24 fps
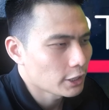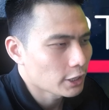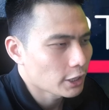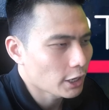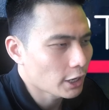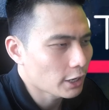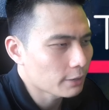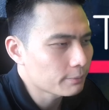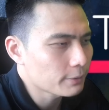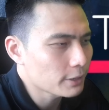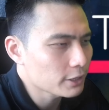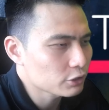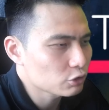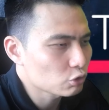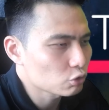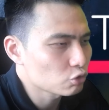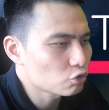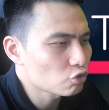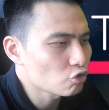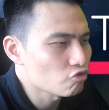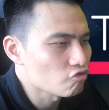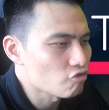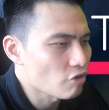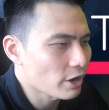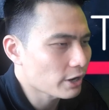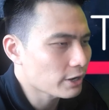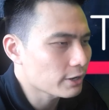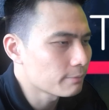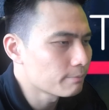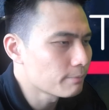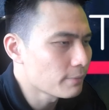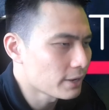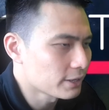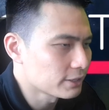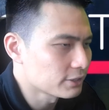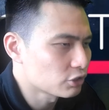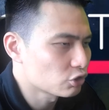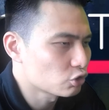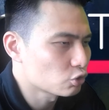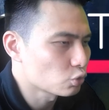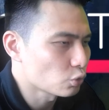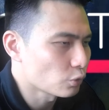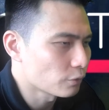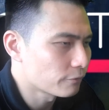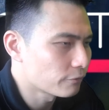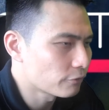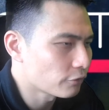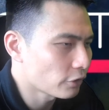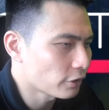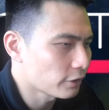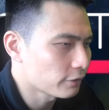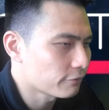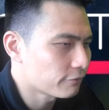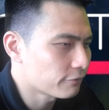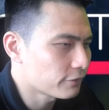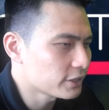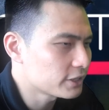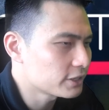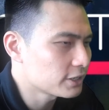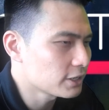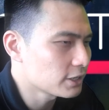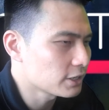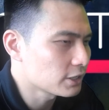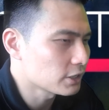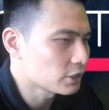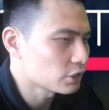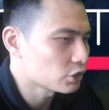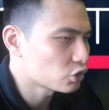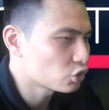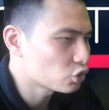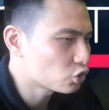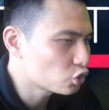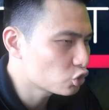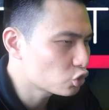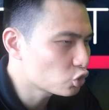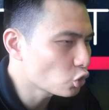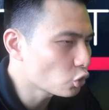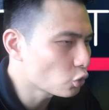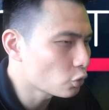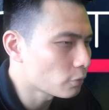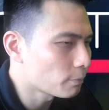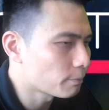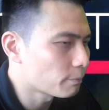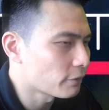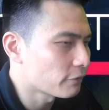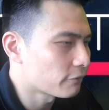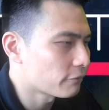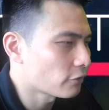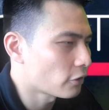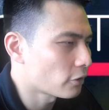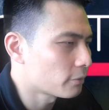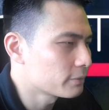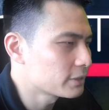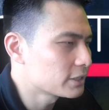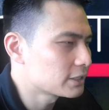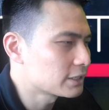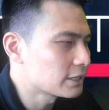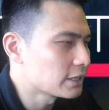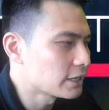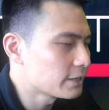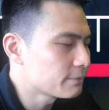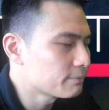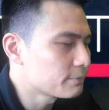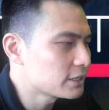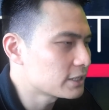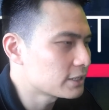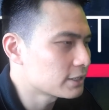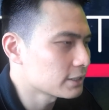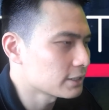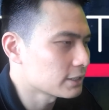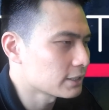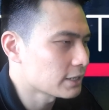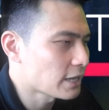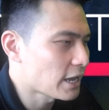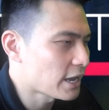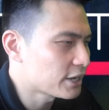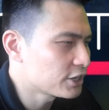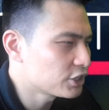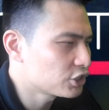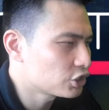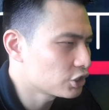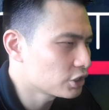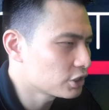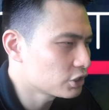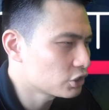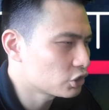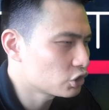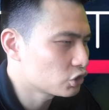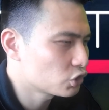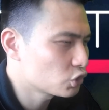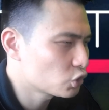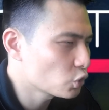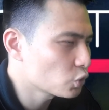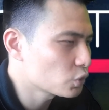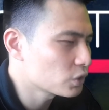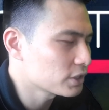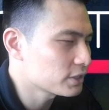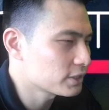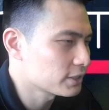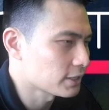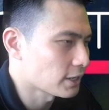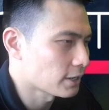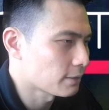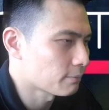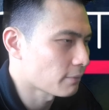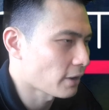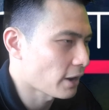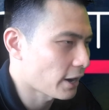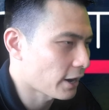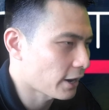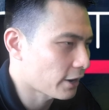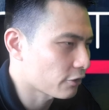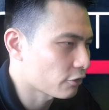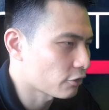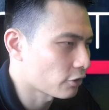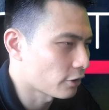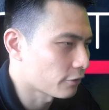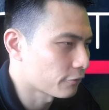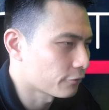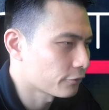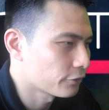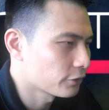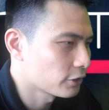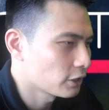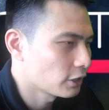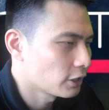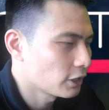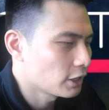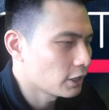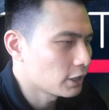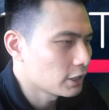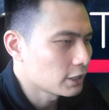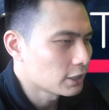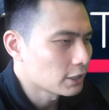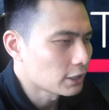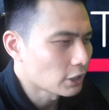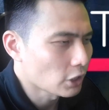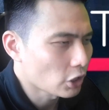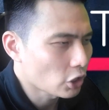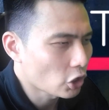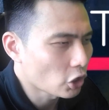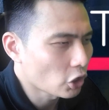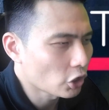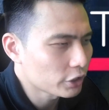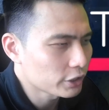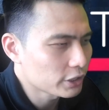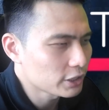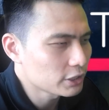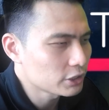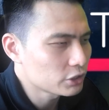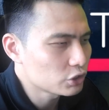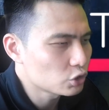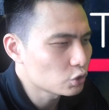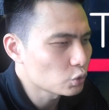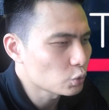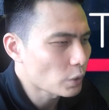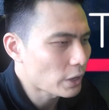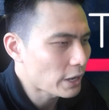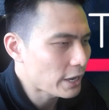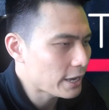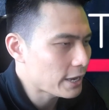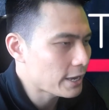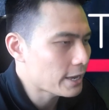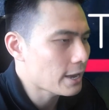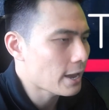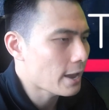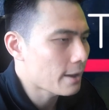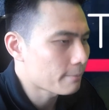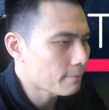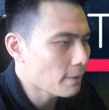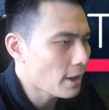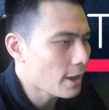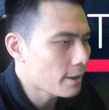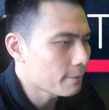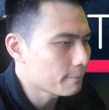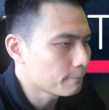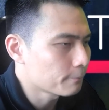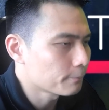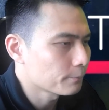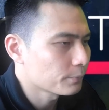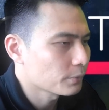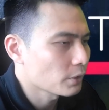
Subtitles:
Airbus also recommends to avoid fitting two performance-limited engines to the same aircraft. According to AMM,